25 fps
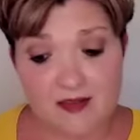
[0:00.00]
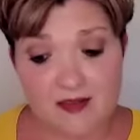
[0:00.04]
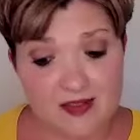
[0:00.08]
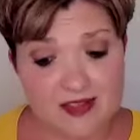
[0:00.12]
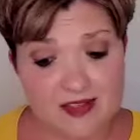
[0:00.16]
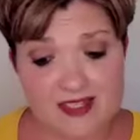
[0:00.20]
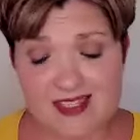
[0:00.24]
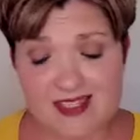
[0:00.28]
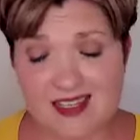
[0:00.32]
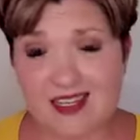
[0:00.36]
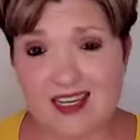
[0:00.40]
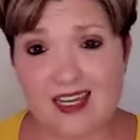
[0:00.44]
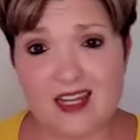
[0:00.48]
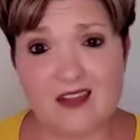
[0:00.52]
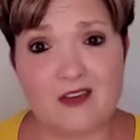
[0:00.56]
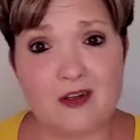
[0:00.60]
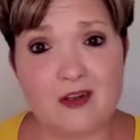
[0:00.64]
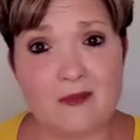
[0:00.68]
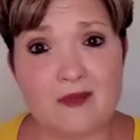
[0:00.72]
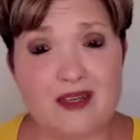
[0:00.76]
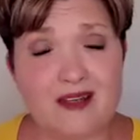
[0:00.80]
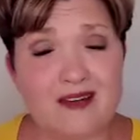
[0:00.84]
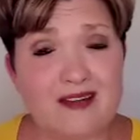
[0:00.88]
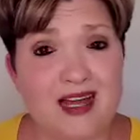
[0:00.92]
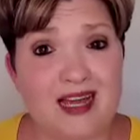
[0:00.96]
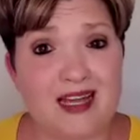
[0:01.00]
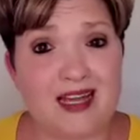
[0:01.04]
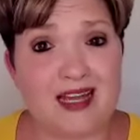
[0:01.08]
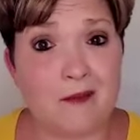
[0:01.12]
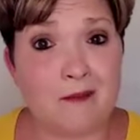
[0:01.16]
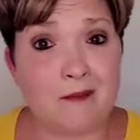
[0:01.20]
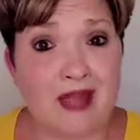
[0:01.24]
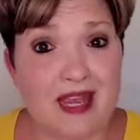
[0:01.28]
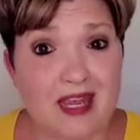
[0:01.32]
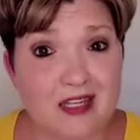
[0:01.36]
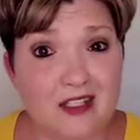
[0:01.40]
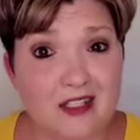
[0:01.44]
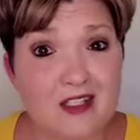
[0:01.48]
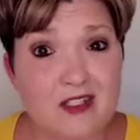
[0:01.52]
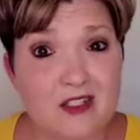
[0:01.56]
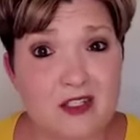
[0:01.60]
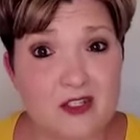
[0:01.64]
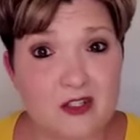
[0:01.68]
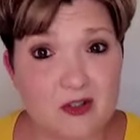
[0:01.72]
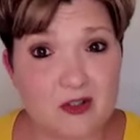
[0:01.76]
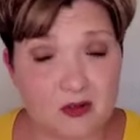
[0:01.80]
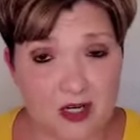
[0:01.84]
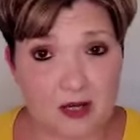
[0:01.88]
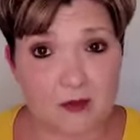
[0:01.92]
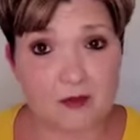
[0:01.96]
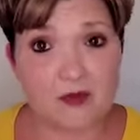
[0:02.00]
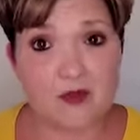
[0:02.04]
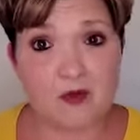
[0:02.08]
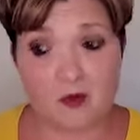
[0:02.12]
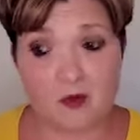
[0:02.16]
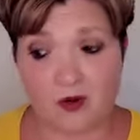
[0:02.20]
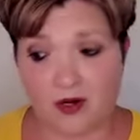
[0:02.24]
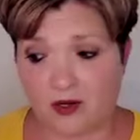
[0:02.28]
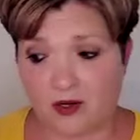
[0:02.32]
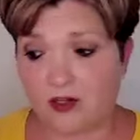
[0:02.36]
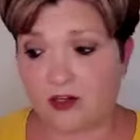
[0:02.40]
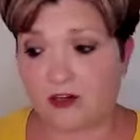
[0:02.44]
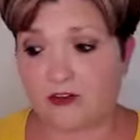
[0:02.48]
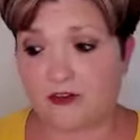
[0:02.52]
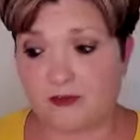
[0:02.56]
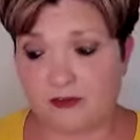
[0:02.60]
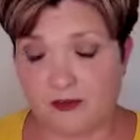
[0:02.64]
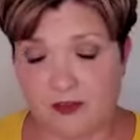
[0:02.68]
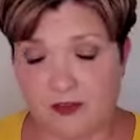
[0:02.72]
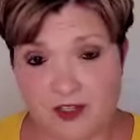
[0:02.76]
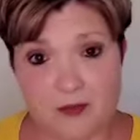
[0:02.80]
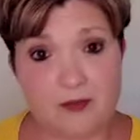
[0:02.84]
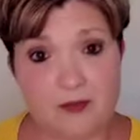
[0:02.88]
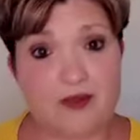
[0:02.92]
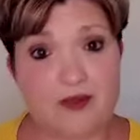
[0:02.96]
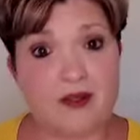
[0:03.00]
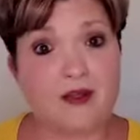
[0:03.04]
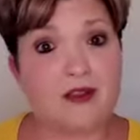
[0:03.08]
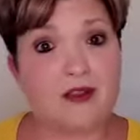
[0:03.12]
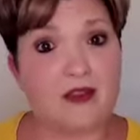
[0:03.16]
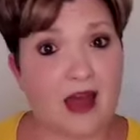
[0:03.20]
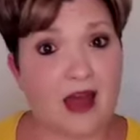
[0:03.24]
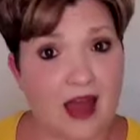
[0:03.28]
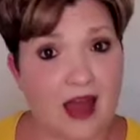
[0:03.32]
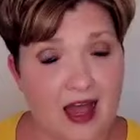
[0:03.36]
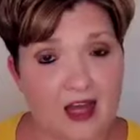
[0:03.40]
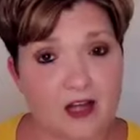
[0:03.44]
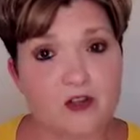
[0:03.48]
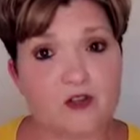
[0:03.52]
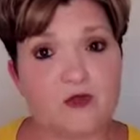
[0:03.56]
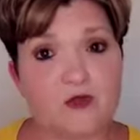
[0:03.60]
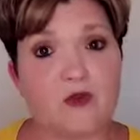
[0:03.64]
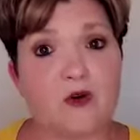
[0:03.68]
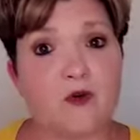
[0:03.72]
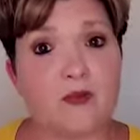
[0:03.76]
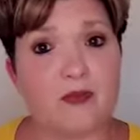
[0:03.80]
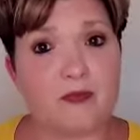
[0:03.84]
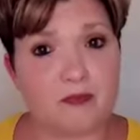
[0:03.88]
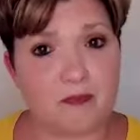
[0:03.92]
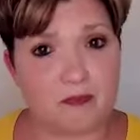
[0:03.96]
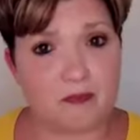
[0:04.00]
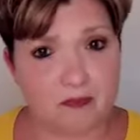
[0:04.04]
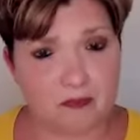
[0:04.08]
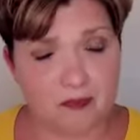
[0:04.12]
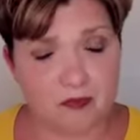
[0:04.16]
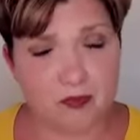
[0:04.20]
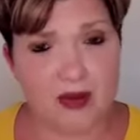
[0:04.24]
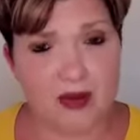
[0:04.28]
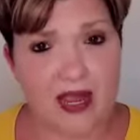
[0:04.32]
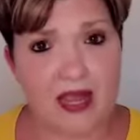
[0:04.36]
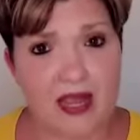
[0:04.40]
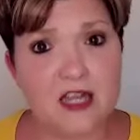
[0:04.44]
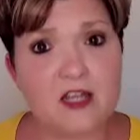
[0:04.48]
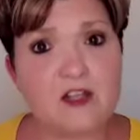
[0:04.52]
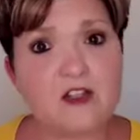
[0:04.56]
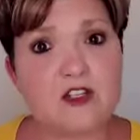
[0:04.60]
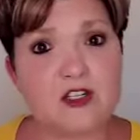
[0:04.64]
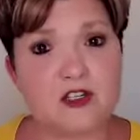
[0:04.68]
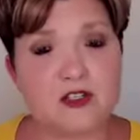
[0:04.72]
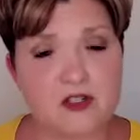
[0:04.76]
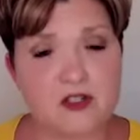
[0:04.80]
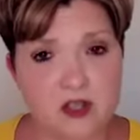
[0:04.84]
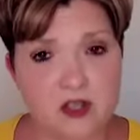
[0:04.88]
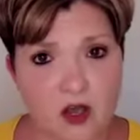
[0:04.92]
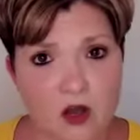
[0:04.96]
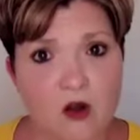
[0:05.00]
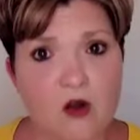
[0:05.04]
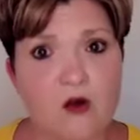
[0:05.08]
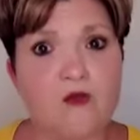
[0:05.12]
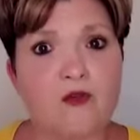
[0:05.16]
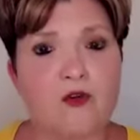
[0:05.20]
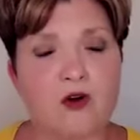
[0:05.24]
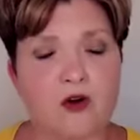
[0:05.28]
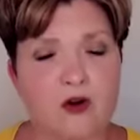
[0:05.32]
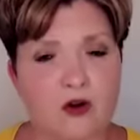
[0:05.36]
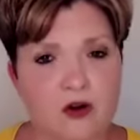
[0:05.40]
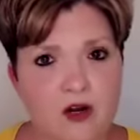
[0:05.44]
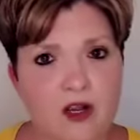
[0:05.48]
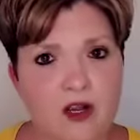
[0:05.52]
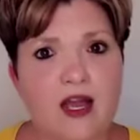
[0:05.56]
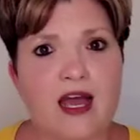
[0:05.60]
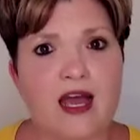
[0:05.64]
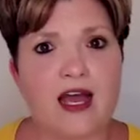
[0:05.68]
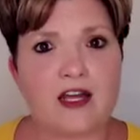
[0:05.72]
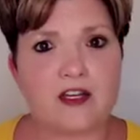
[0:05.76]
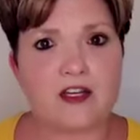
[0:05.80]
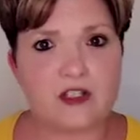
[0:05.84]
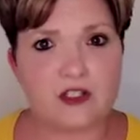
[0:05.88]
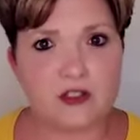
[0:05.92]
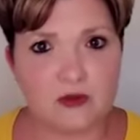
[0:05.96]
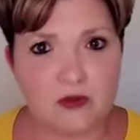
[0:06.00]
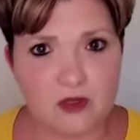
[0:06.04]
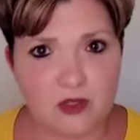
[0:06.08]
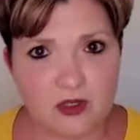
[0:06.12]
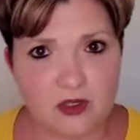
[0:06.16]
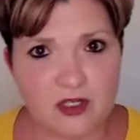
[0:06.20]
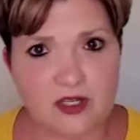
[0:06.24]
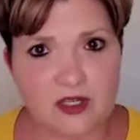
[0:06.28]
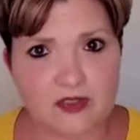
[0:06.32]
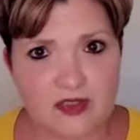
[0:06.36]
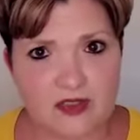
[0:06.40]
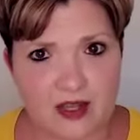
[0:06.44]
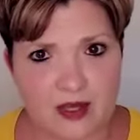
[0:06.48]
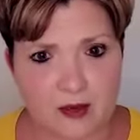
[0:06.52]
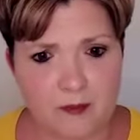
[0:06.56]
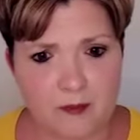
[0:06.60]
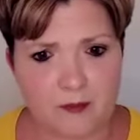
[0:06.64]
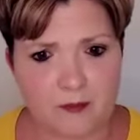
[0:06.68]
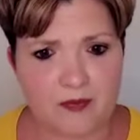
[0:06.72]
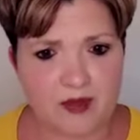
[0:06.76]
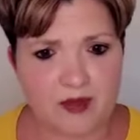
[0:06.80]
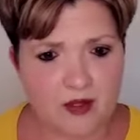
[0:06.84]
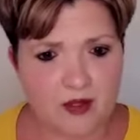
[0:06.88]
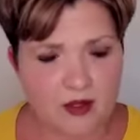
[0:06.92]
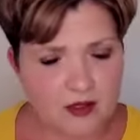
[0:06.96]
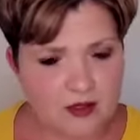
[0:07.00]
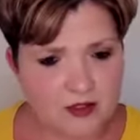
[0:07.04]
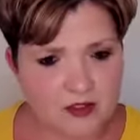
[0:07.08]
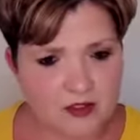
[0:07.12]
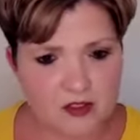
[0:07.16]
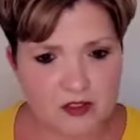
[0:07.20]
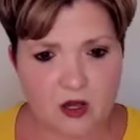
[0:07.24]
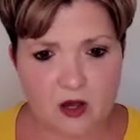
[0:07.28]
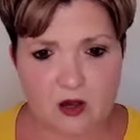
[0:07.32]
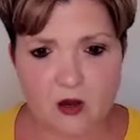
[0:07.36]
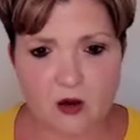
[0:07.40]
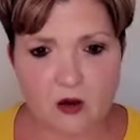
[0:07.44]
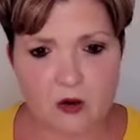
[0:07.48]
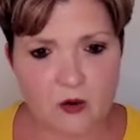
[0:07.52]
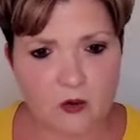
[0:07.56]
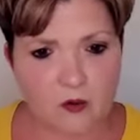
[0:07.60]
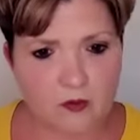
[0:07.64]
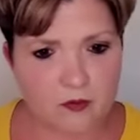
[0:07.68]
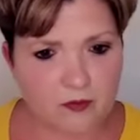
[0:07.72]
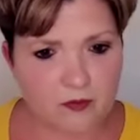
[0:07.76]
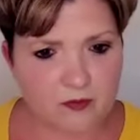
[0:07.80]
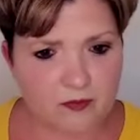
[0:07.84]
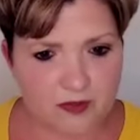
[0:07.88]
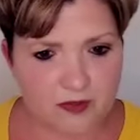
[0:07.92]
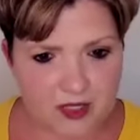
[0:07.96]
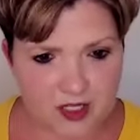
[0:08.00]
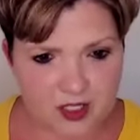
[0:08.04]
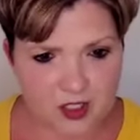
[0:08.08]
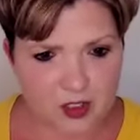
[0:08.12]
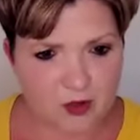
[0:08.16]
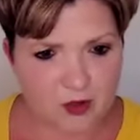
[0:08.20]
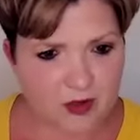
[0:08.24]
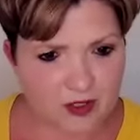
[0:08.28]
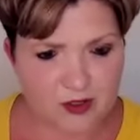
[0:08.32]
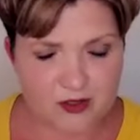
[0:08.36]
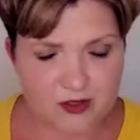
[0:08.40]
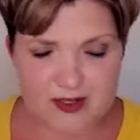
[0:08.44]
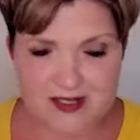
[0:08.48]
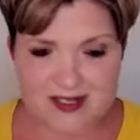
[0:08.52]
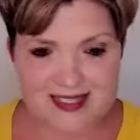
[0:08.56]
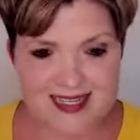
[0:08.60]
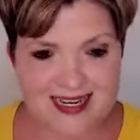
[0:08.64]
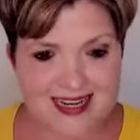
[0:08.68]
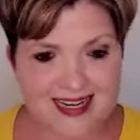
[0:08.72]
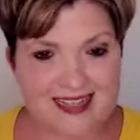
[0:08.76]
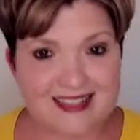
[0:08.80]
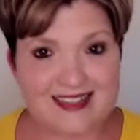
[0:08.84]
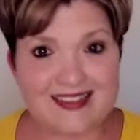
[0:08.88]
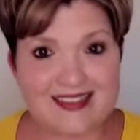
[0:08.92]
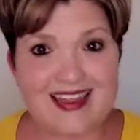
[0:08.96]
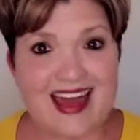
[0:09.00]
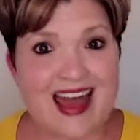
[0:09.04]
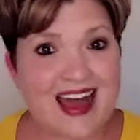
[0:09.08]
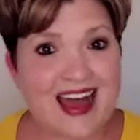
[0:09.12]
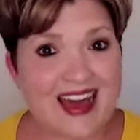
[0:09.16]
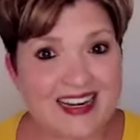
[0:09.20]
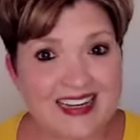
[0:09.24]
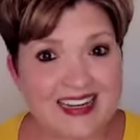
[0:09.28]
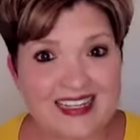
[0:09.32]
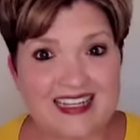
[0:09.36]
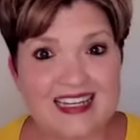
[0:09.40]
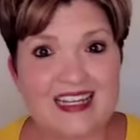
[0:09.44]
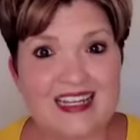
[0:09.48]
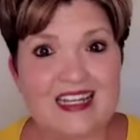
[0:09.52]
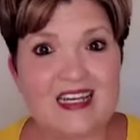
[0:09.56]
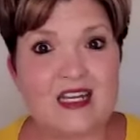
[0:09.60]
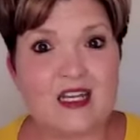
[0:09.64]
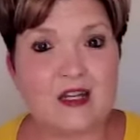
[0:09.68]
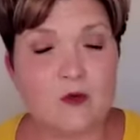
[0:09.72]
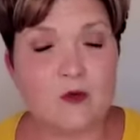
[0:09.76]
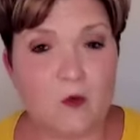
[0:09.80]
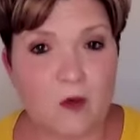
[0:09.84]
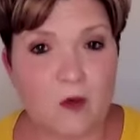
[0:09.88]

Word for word: This can even be like a manuscript where you're flipping the actual pages over as you look at them. So, can you understand that in any